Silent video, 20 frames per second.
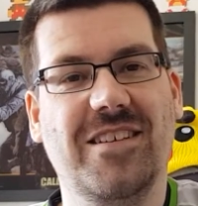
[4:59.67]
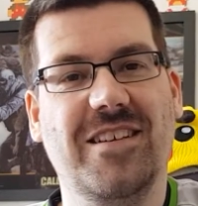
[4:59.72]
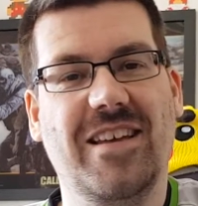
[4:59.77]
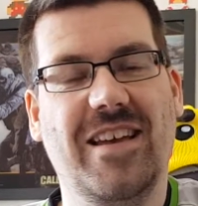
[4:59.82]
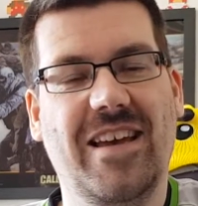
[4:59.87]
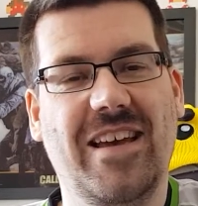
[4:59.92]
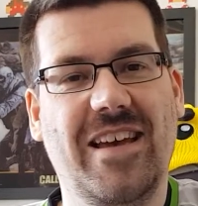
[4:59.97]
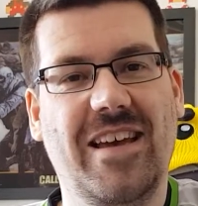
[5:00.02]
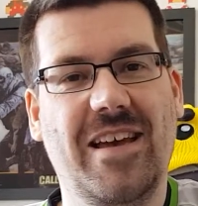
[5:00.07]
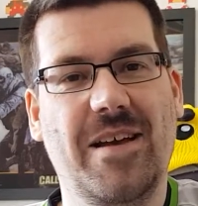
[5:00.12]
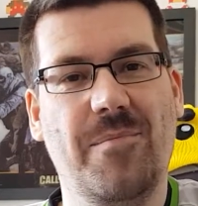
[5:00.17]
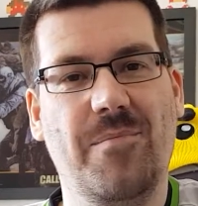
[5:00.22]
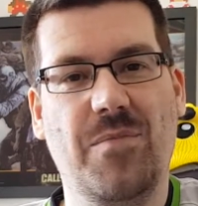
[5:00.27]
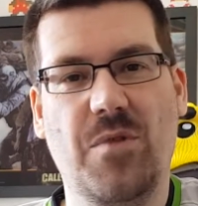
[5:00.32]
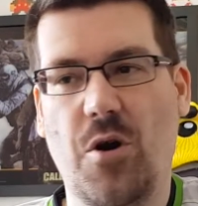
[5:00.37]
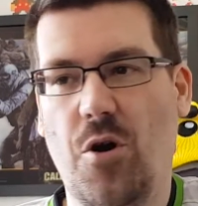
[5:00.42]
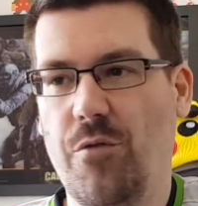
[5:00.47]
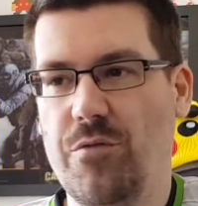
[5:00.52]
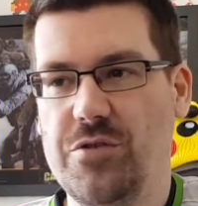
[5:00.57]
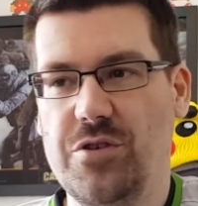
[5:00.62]

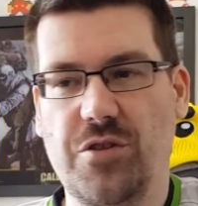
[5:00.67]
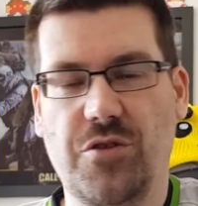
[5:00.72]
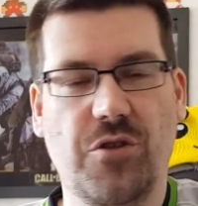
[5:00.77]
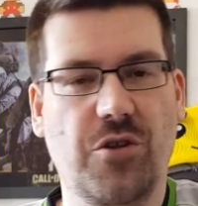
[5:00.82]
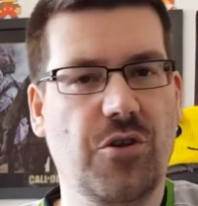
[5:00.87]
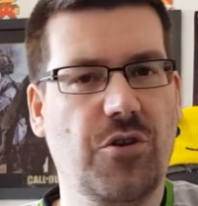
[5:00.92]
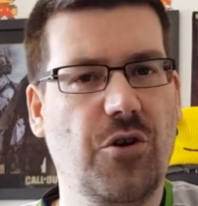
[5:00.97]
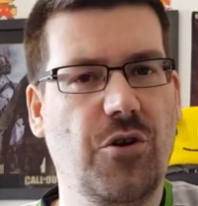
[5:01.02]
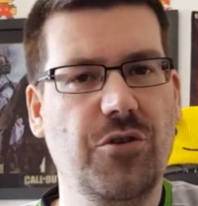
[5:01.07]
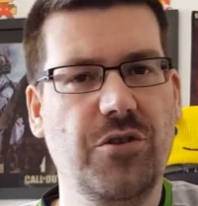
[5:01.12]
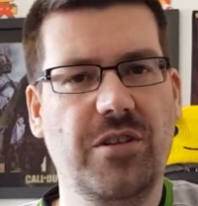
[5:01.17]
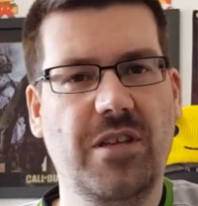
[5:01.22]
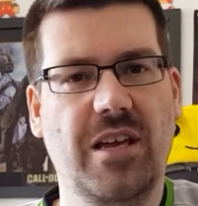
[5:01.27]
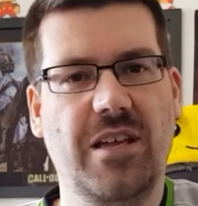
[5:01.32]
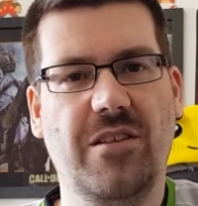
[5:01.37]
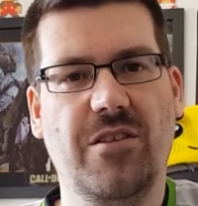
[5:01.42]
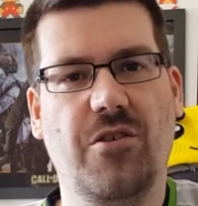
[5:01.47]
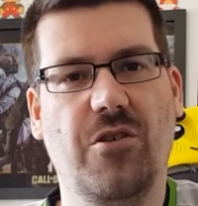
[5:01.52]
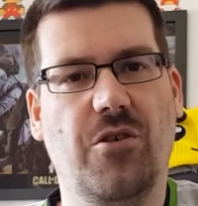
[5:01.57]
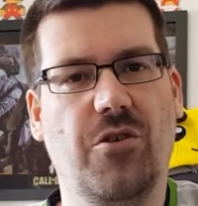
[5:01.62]
Obviously through the
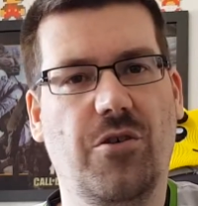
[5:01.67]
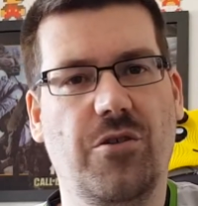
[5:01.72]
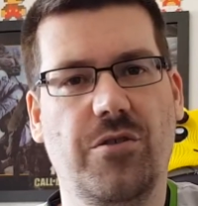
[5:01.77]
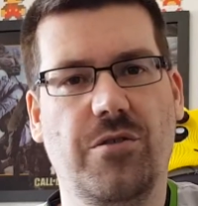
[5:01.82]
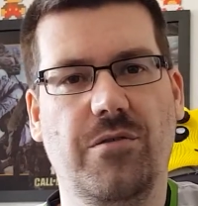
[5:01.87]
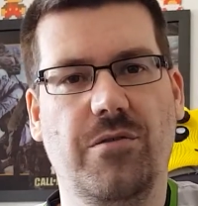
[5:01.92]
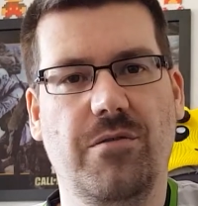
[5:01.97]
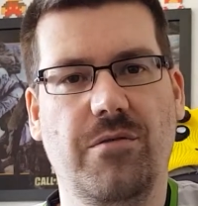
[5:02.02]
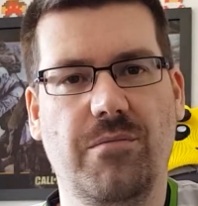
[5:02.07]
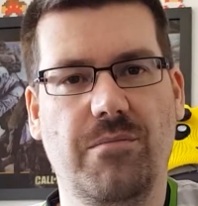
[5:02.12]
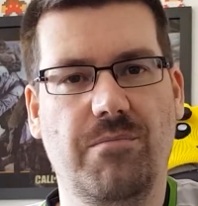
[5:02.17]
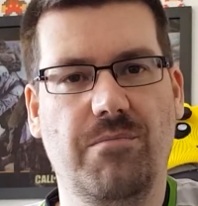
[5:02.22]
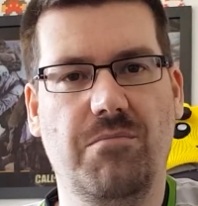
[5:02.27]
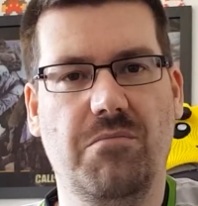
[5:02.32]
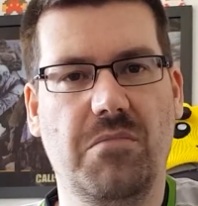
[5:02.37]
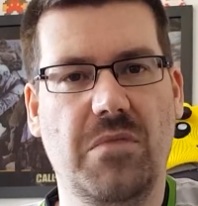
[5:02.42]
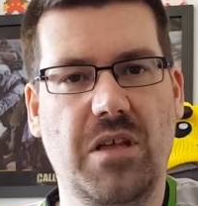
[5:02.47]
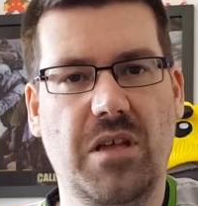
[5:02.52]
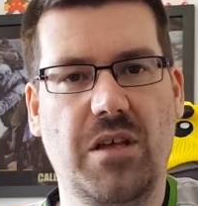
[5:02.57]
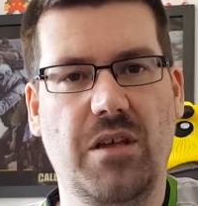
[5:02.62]
content on
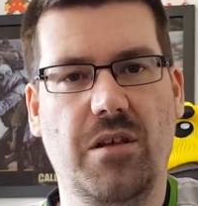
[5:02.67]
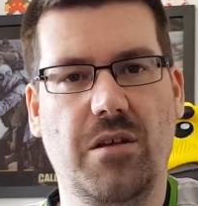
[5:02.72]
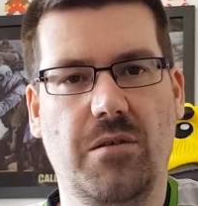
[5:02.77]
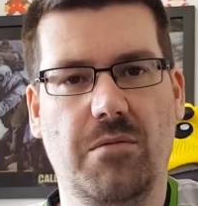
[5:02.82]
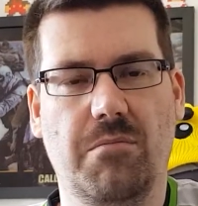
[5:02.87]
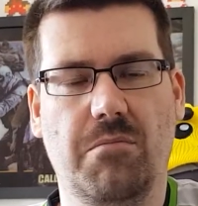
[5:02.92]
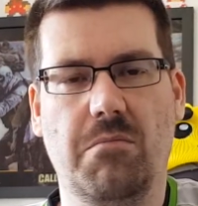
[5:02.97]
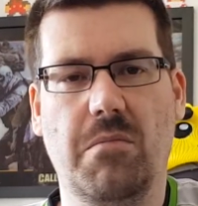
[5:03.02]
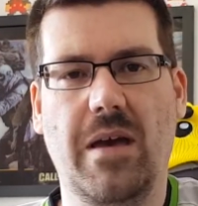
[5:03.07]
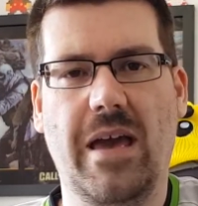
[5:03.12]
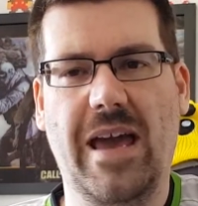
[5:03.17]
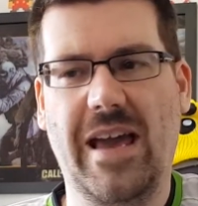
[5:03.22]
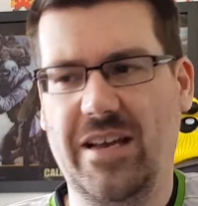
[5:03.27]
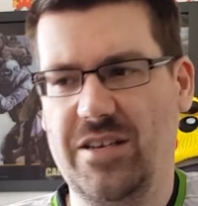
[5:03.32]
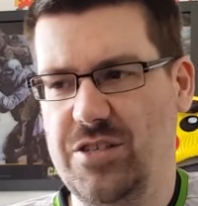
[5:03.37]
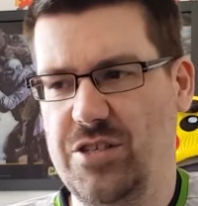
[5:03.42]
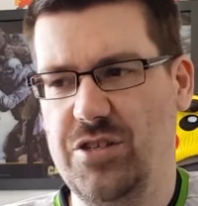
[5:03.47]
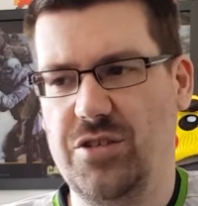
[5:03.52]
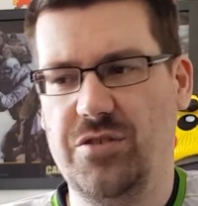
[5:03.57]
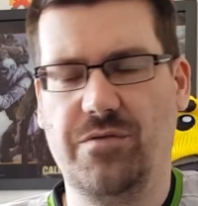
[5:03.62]
the
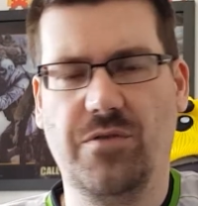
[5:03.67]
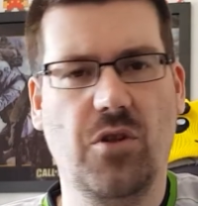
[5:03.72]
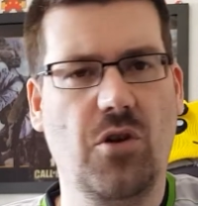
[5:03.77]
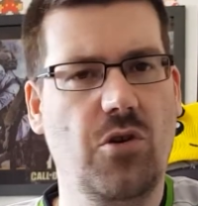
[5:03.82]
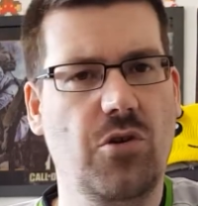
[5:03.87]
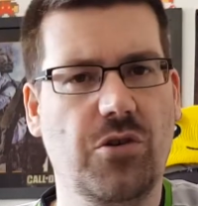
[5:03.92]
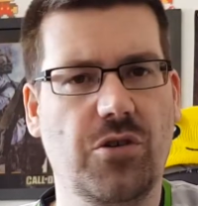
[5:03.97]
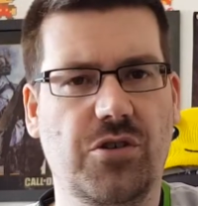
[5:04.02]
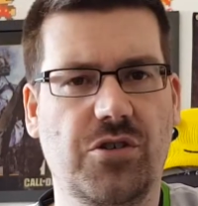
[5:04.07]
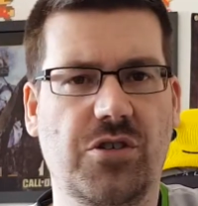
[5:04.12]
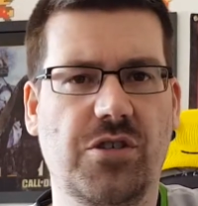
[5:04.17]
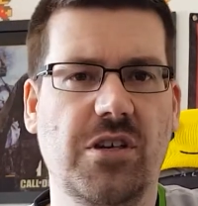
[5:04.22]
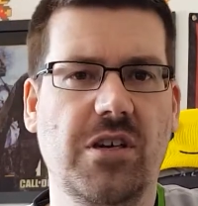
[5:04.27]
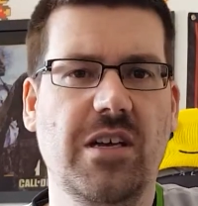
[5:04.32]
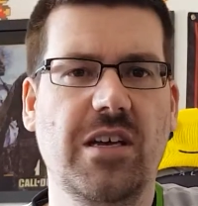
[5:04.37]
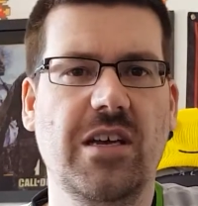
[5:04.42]
Hex's vlogs,